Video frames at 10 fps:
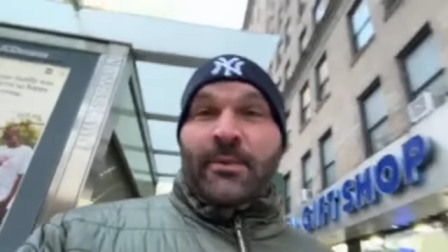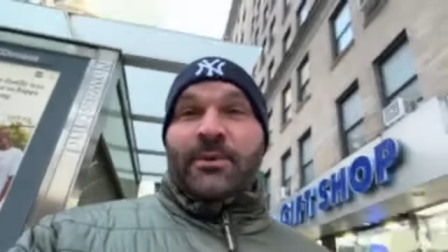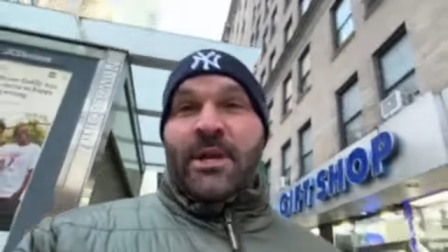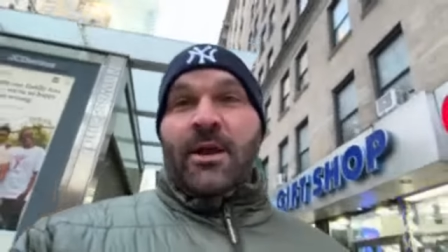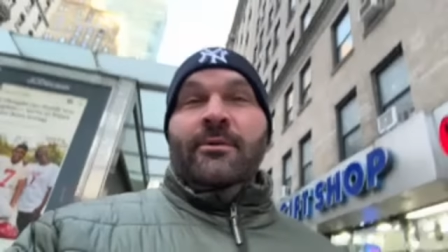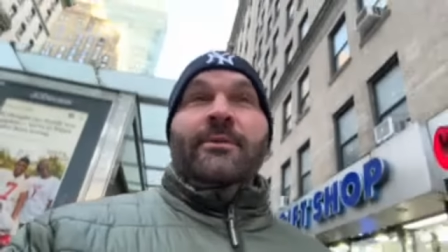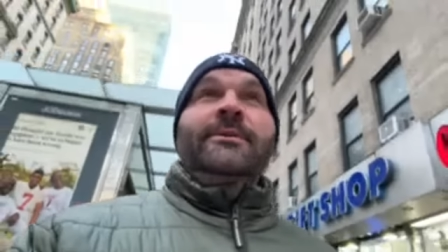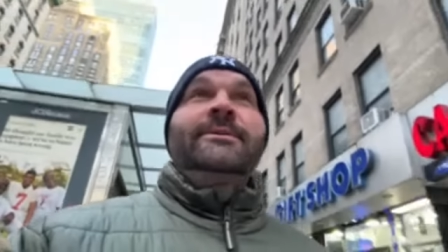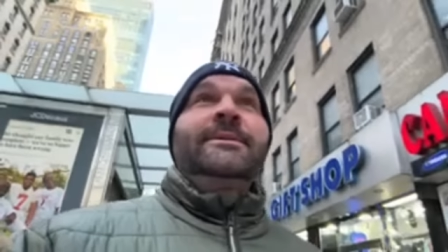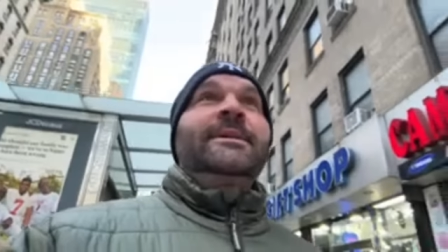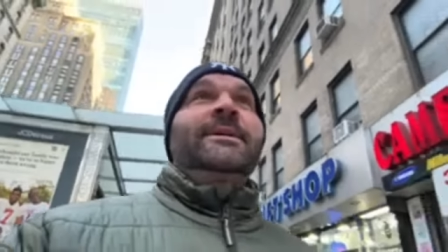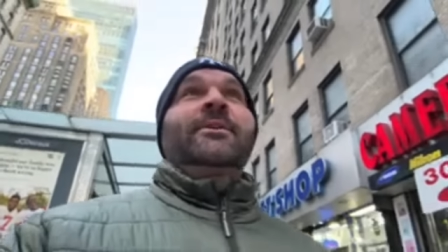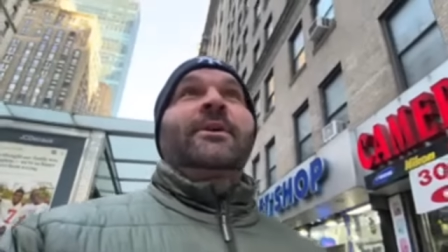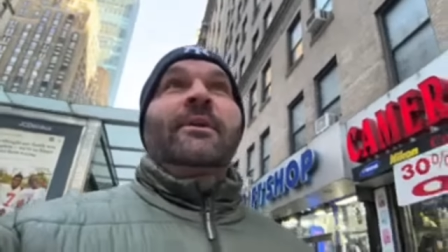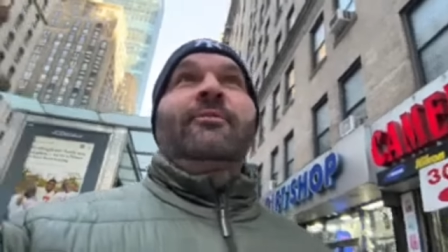with scone. You'll
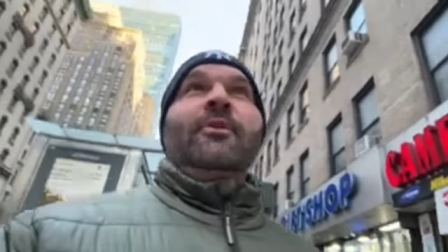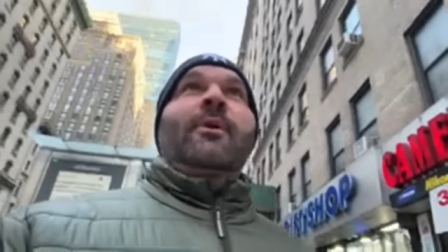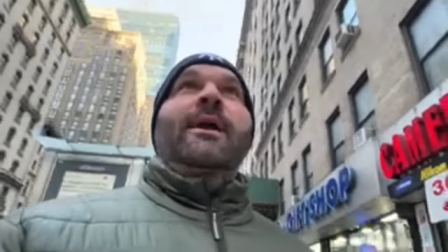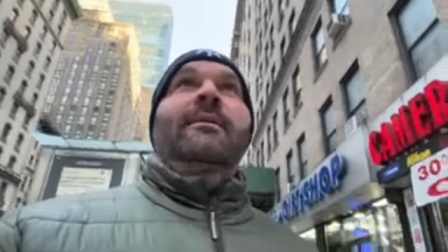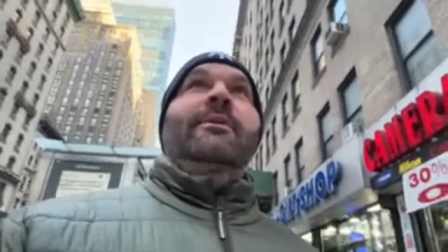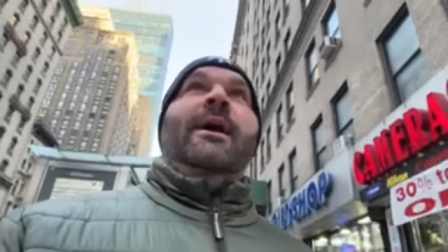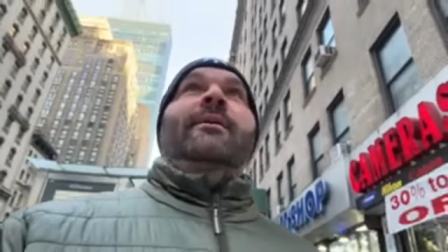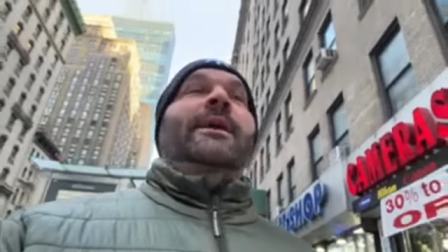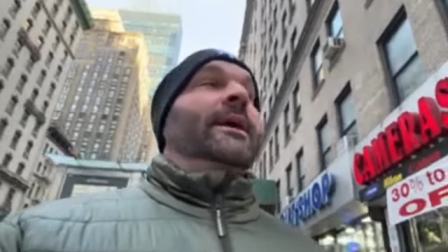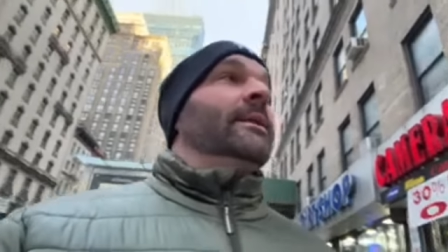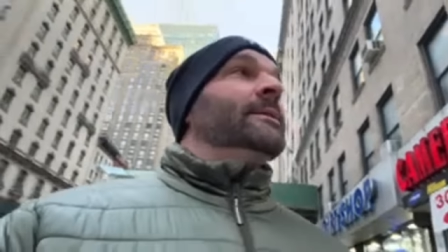get a few right every now and again.